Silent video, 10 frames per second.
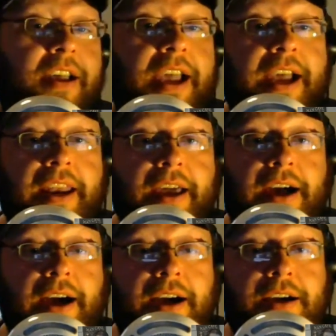And
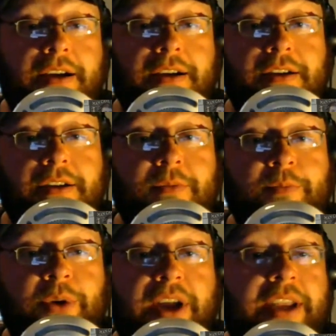
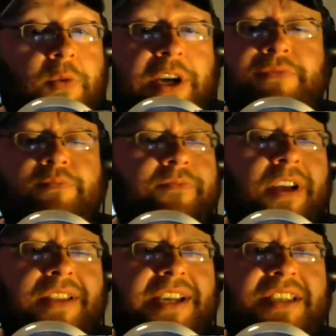but anyway,
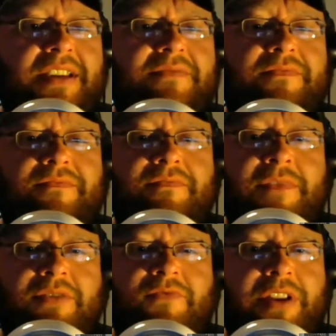Alexa
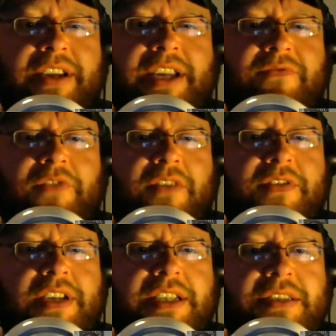didn't really get involved
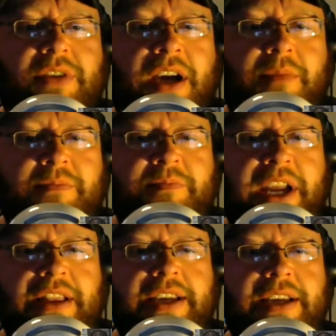in this.
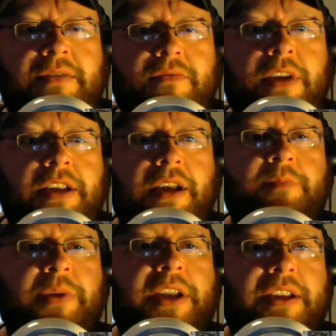Bayley ended up
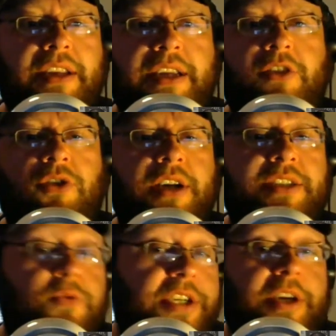beating Nikki Cross. It
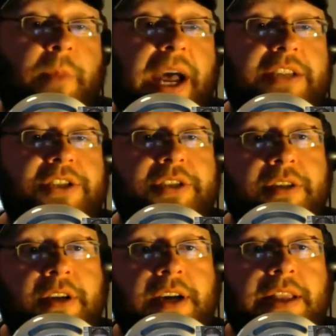was a good match.
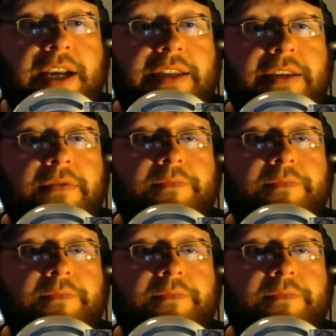I liked it.